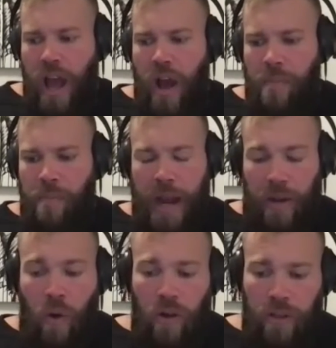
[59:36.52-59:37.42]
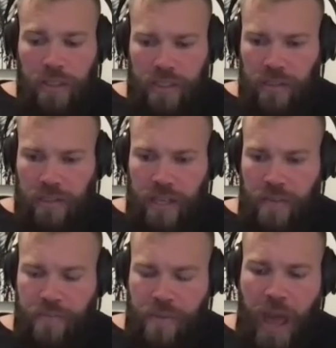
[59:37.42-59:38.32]
My goal is still to
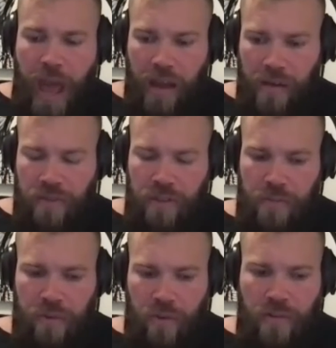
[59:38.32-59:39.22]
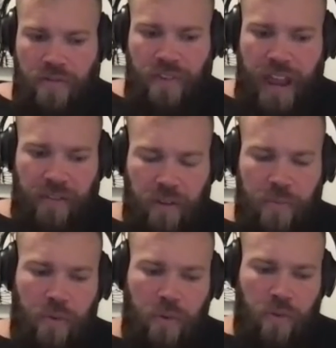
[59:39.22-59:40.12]
have some sort of
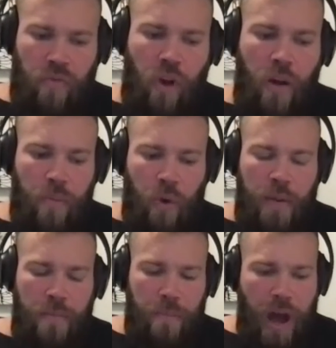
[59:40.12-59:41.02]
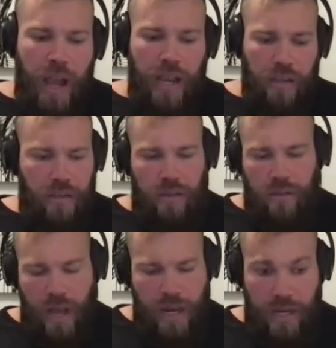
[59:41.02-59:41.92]
favorable rhomboid bias
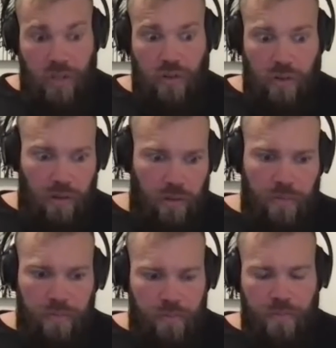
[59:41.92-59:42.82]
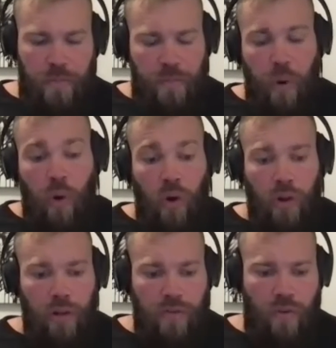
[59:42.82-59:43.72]
initial
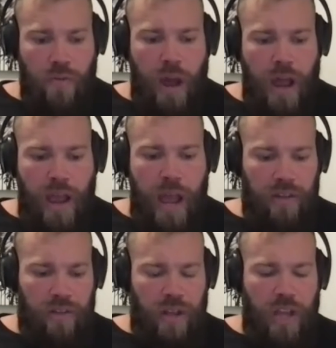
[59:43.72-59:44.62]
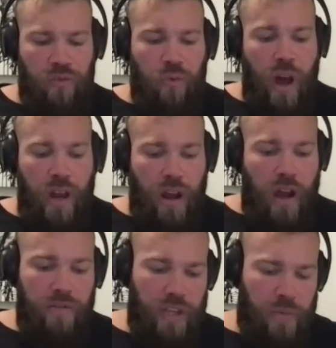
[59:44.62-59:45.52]
pull for my exercise one
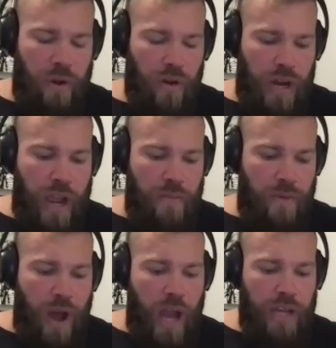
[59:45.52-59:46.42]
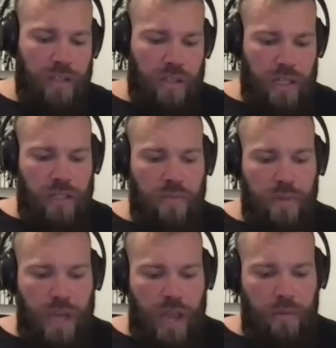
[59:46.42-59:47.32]
of this program. I just need to
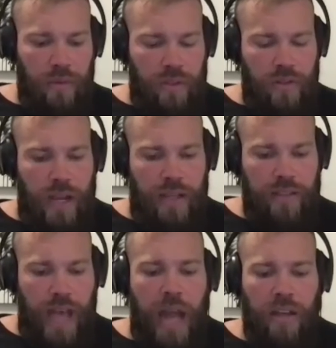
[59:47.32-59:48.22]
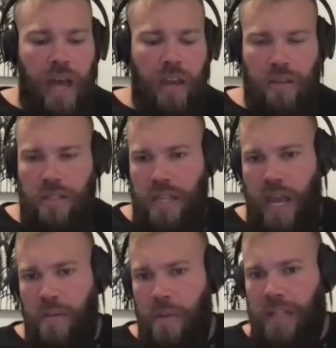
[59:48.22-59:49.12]
be able to exact that
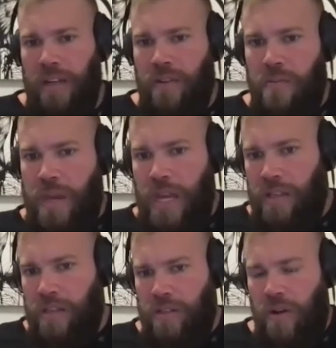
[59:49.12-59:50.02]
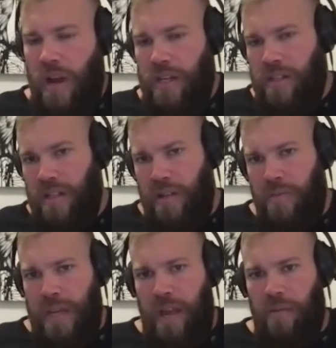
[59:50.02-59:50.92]
intent by different means. So I just need to
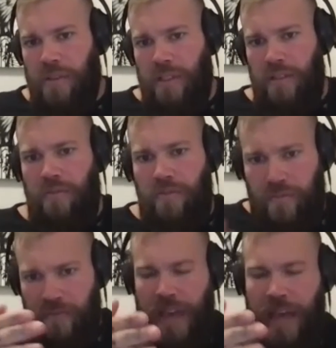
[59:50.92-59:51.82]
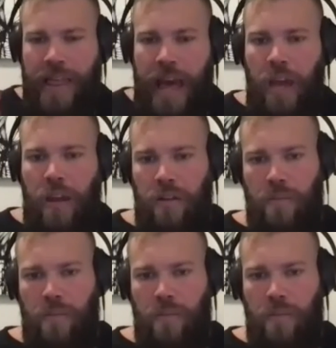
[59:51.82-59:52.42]
be able to fit that,